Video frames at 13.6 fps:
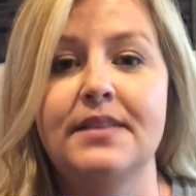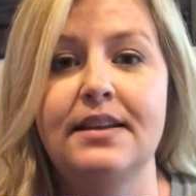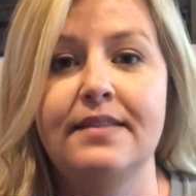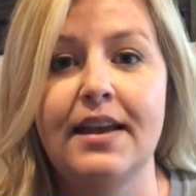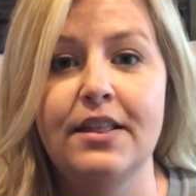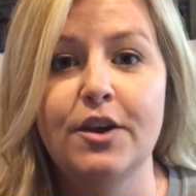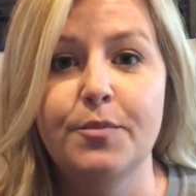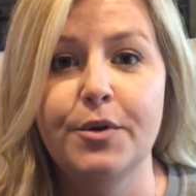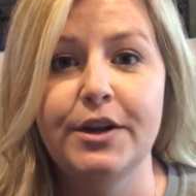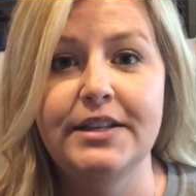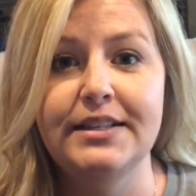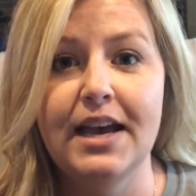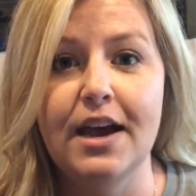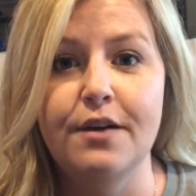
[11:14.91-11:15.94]
They look pretty
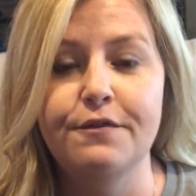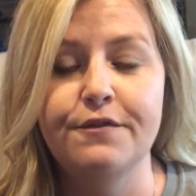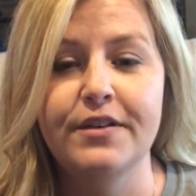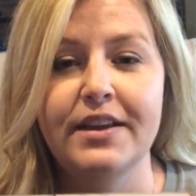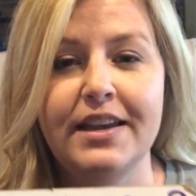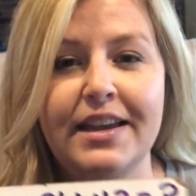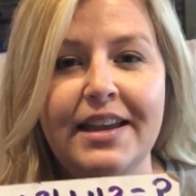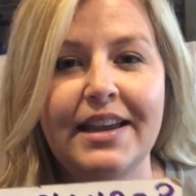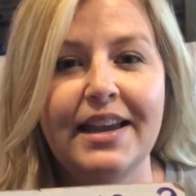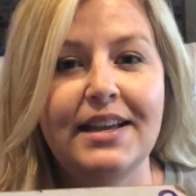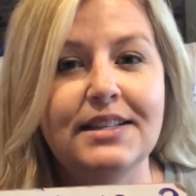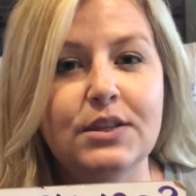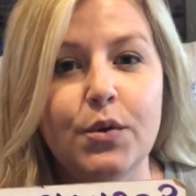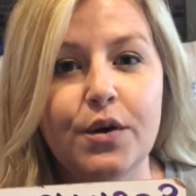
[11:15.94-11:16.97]
tough.
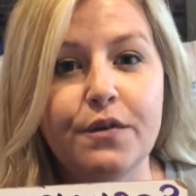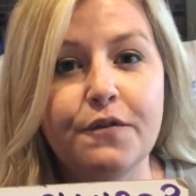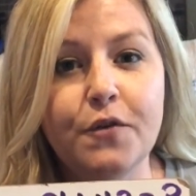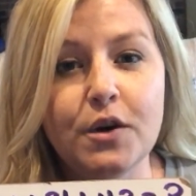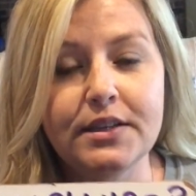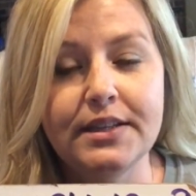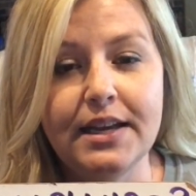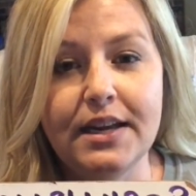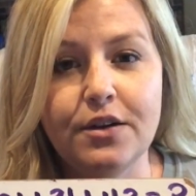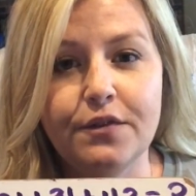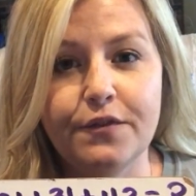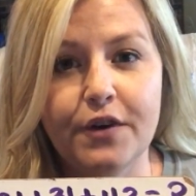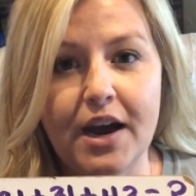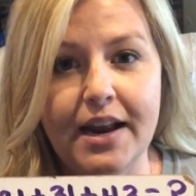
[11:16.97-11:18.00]
He scored 14 on
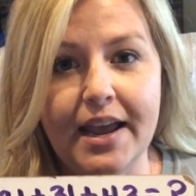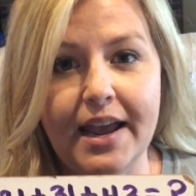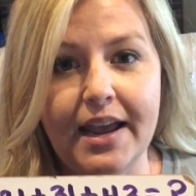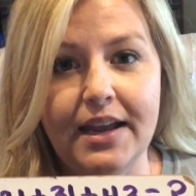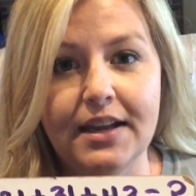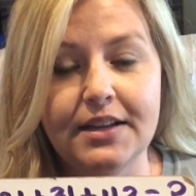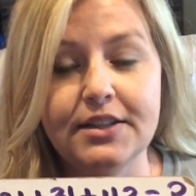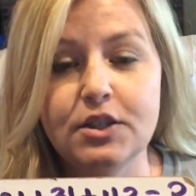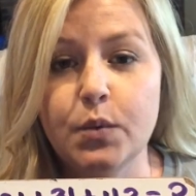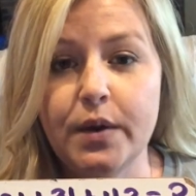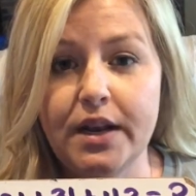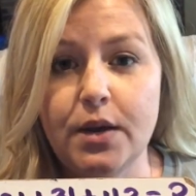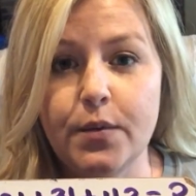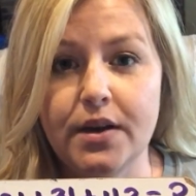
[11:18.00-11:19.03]
Friday,
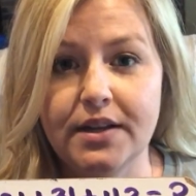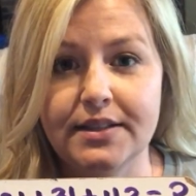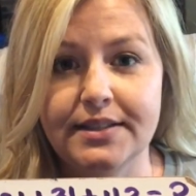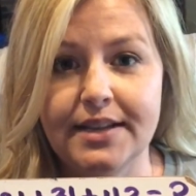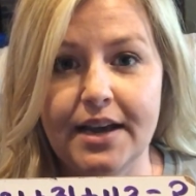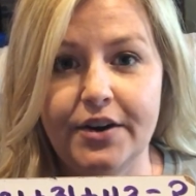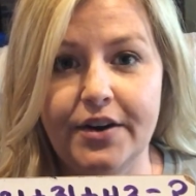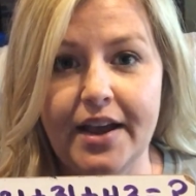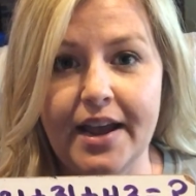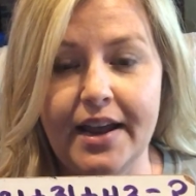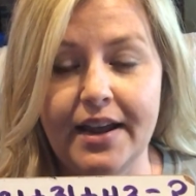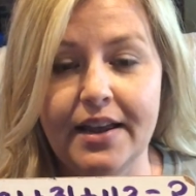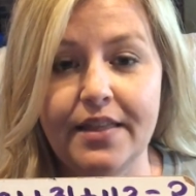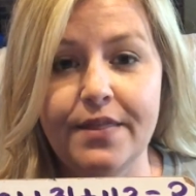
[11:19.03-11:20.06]
21 on
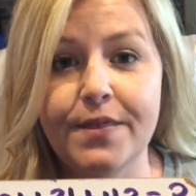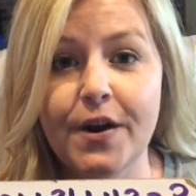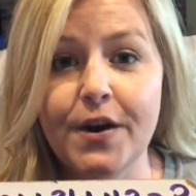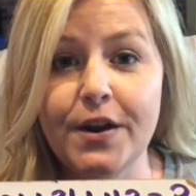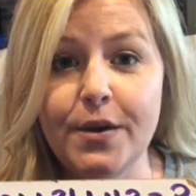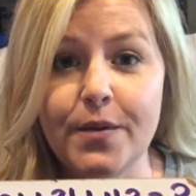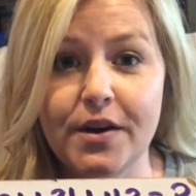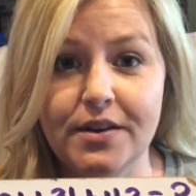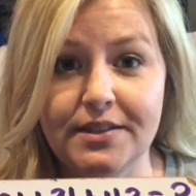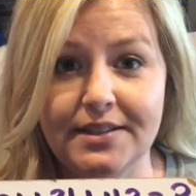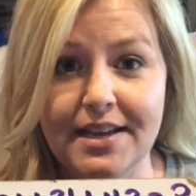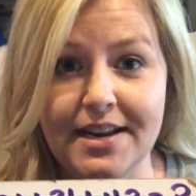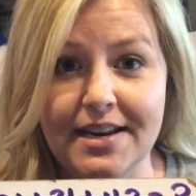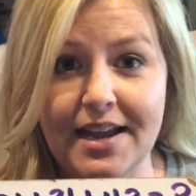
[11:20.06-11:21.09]
Saturday, 31 on
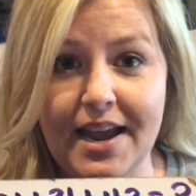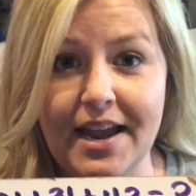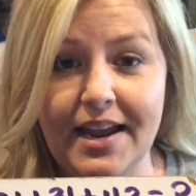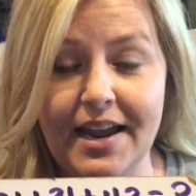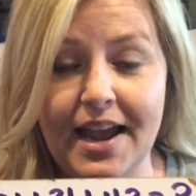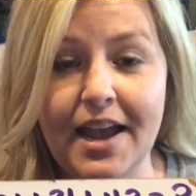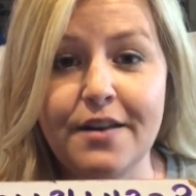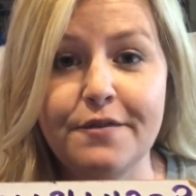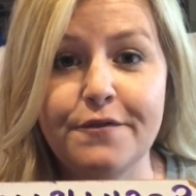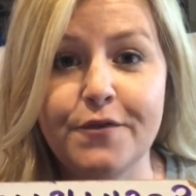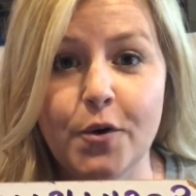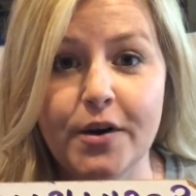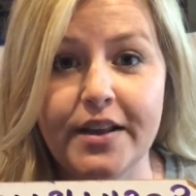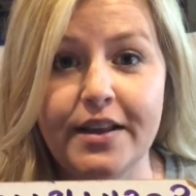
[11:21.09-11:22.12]
Sunday, and
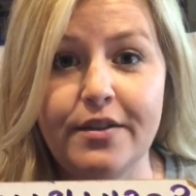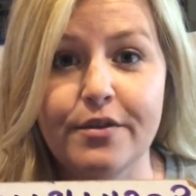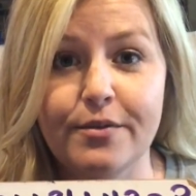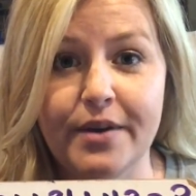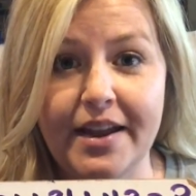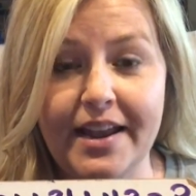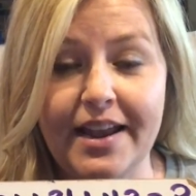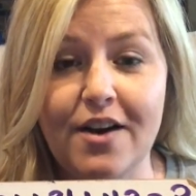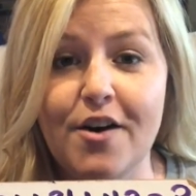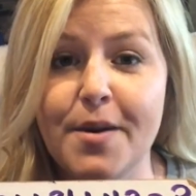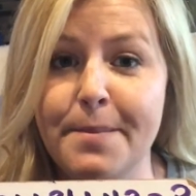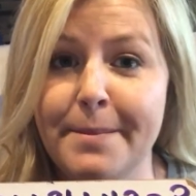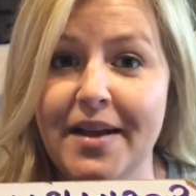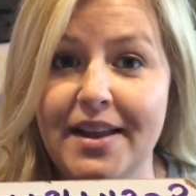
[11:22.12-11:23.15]
43
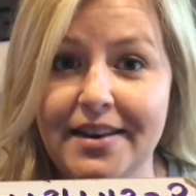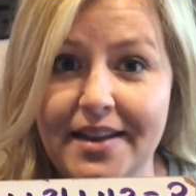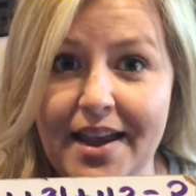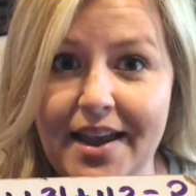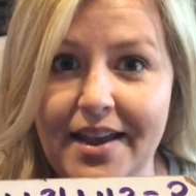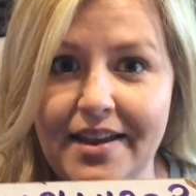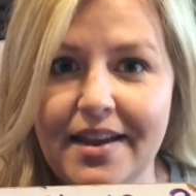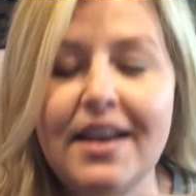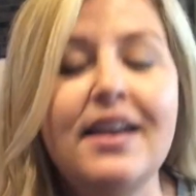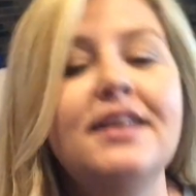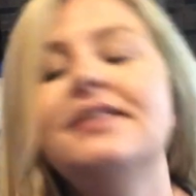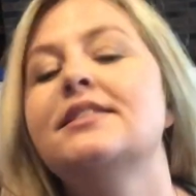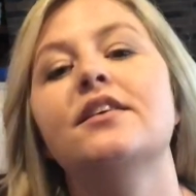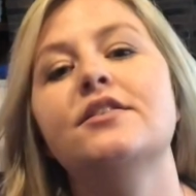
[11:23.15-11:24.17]
on Monday.
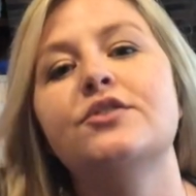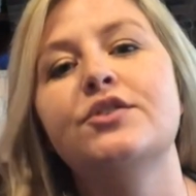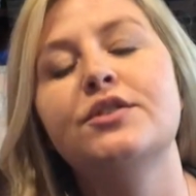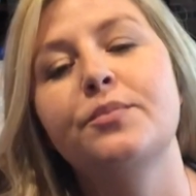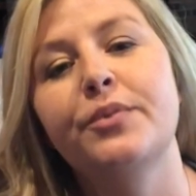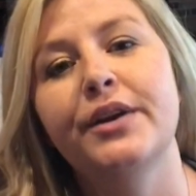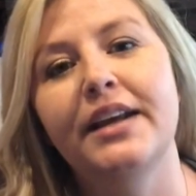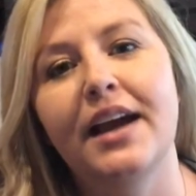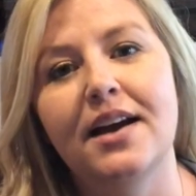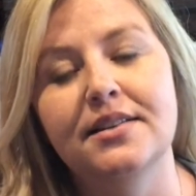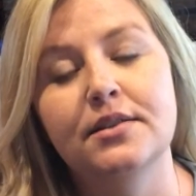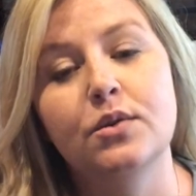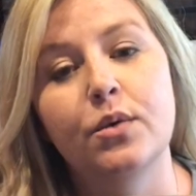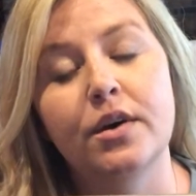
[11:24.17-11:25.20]
So those are some pretty high
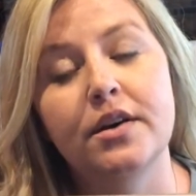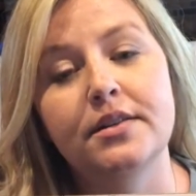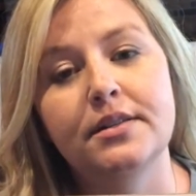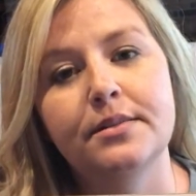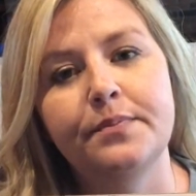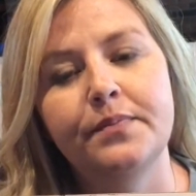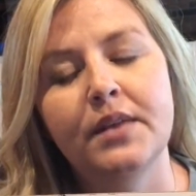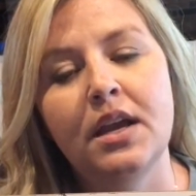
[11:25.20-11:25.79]
scores.